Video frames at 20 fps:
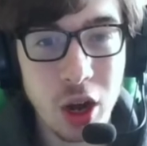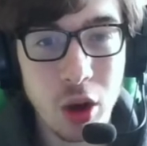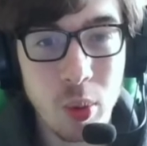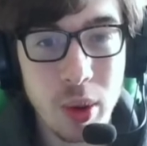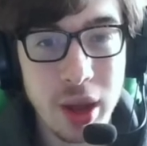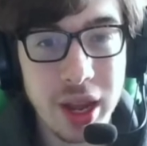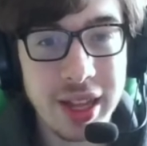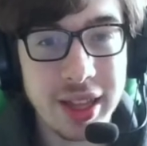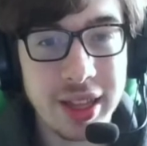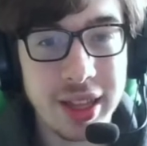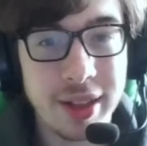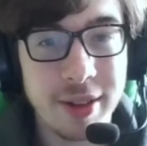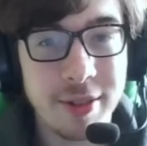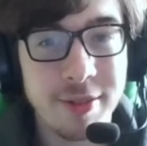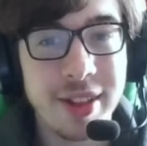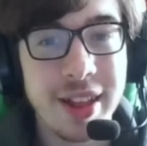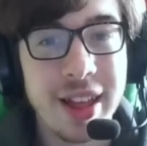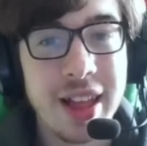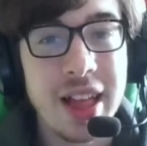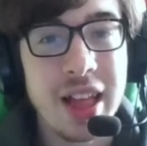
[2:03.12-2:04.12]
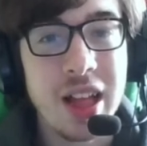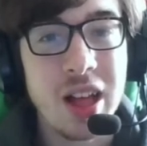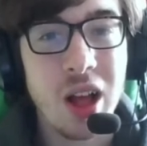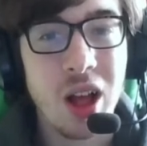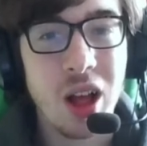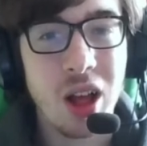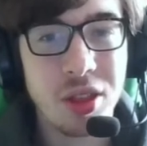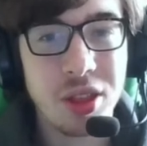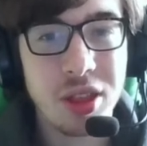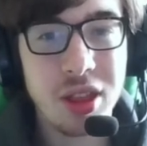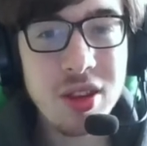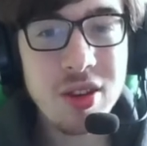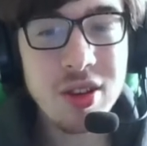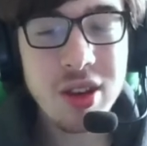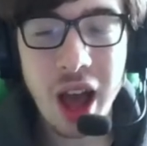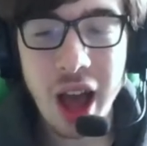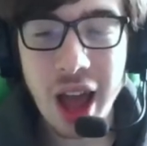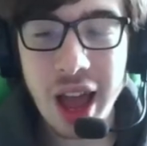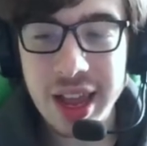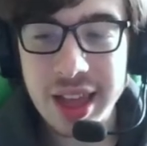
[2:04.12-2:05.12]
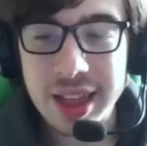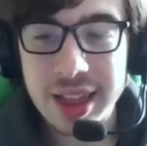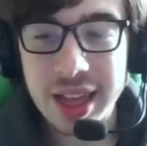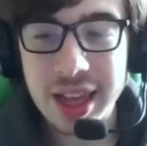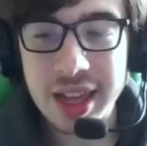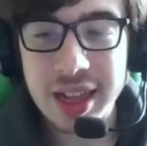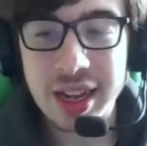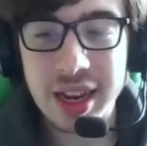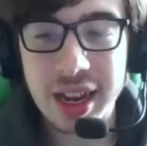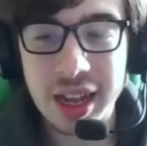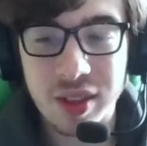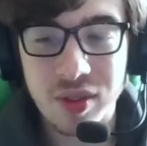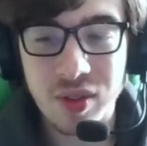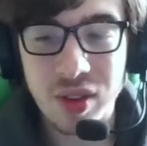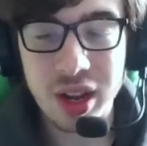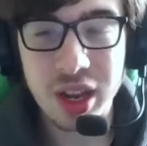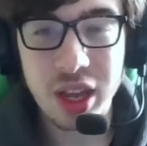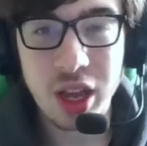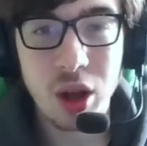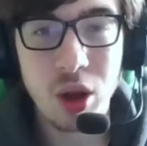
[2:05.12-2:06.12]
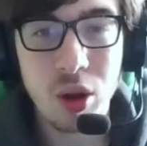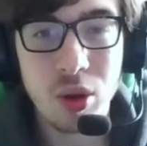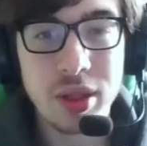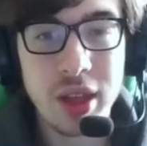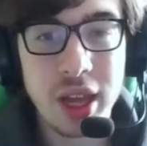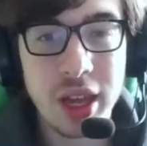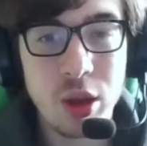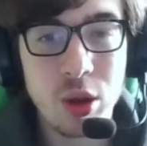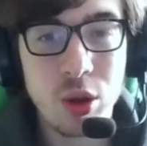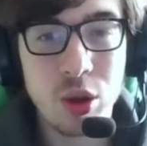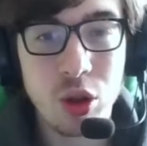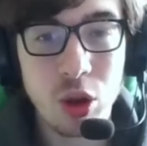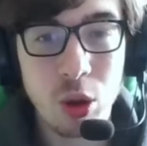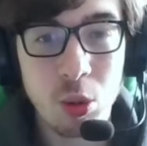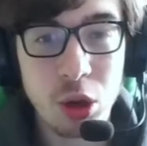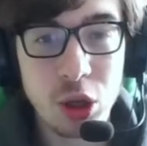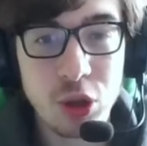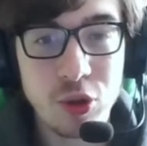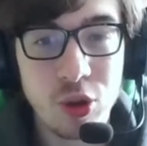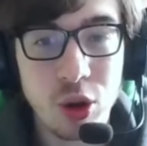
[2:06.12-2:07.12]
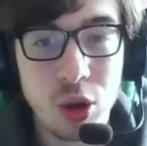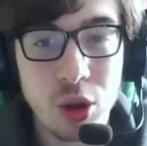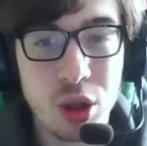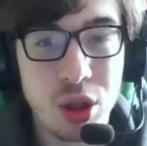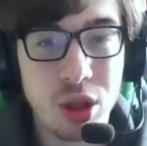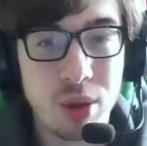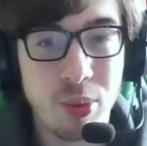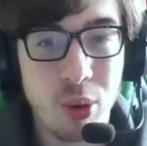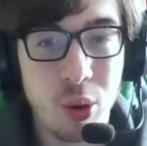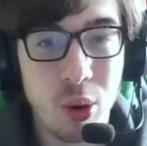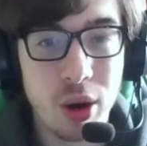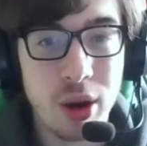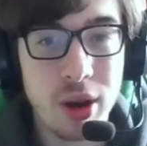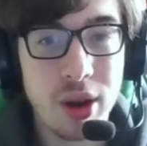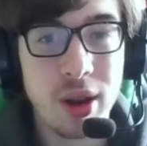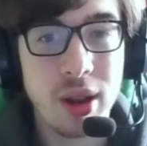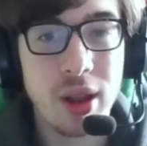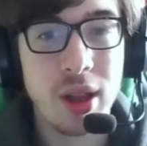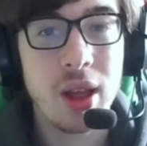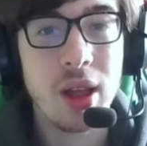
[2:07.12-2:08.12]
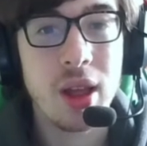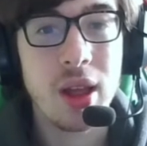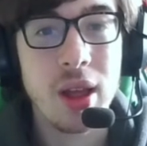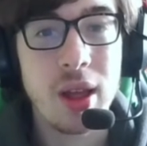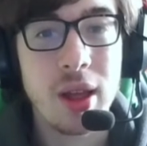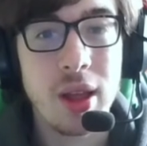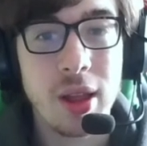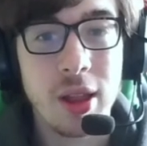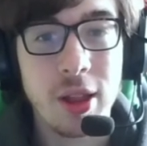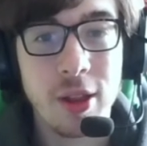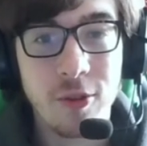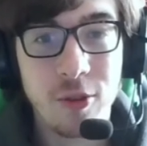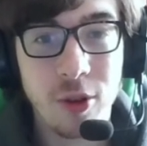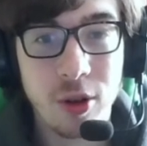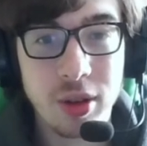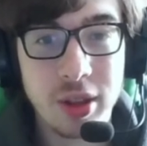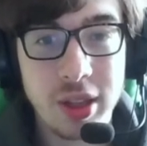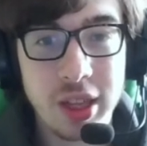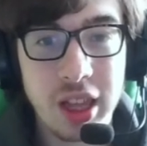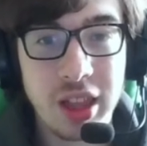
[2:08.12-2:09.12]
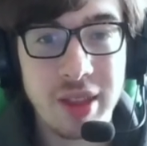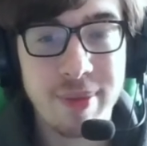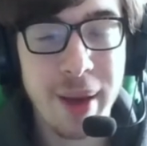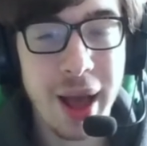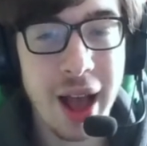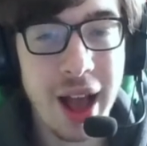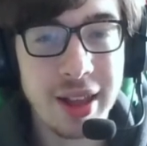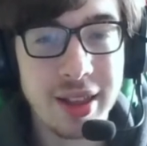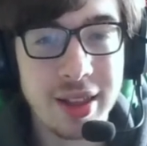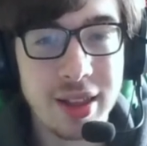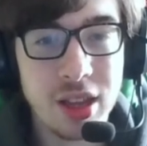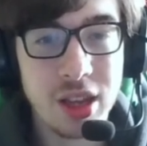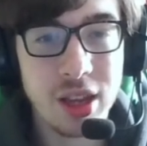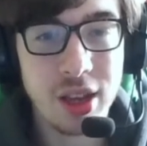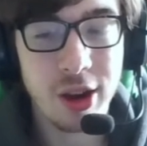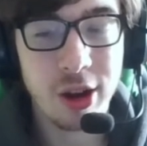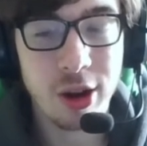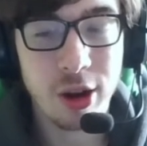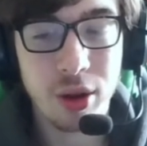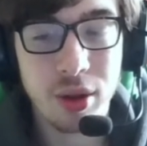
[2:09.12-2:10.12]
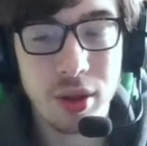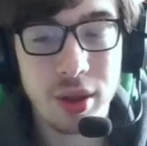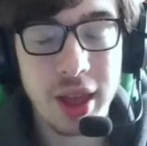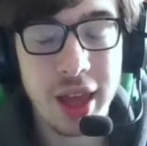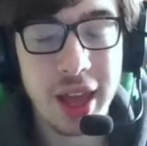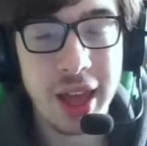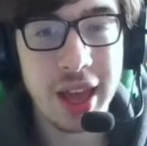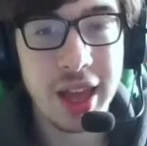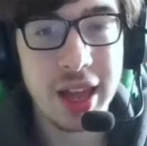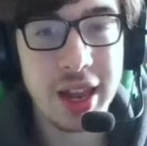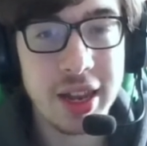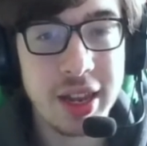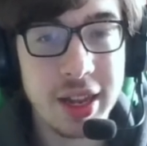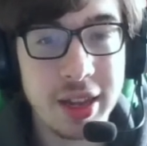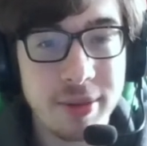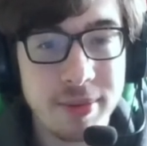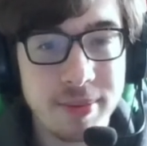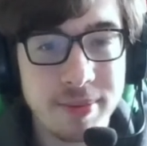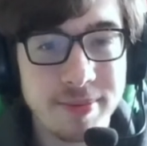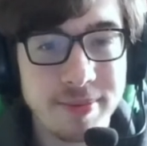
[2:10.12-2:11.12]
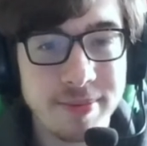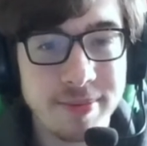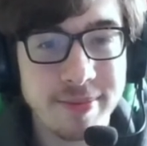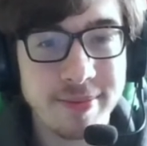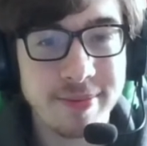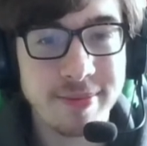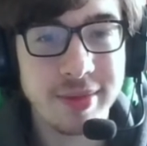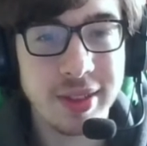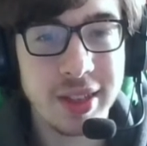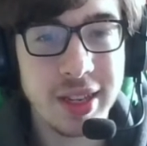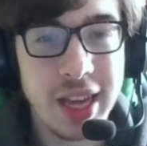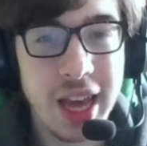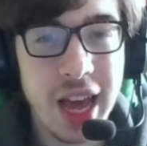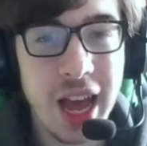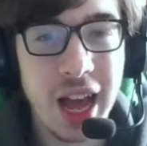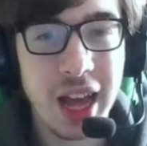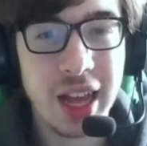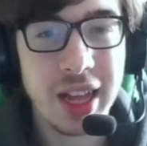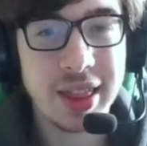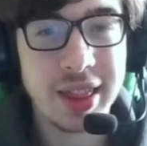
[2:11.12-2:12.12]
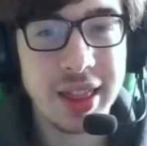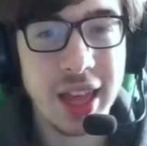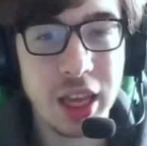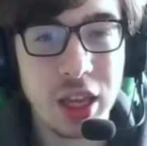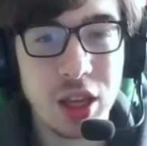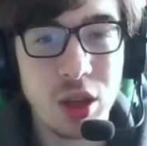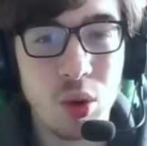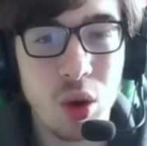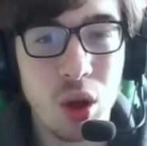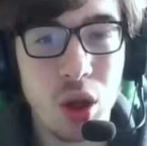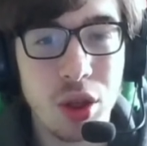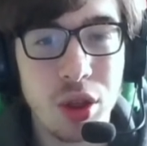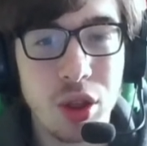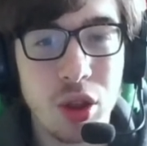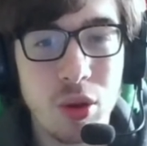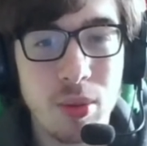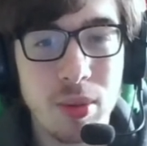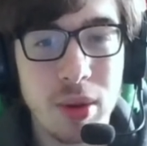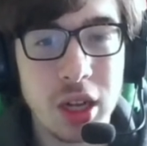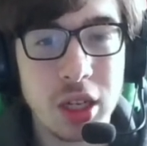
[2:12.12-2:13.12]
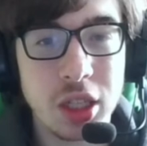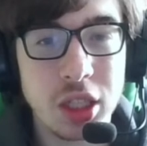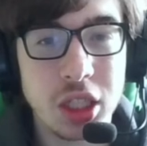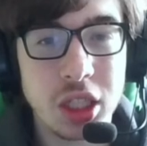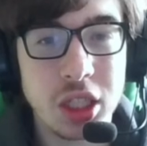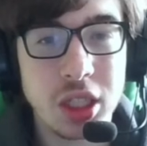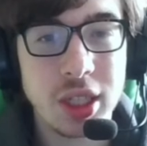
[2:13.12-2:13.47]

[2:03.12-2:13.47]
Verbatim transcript: wait. I'll see you guys in the next video. Thank you so much for all the support for these past years, and yeah, thank you all so much.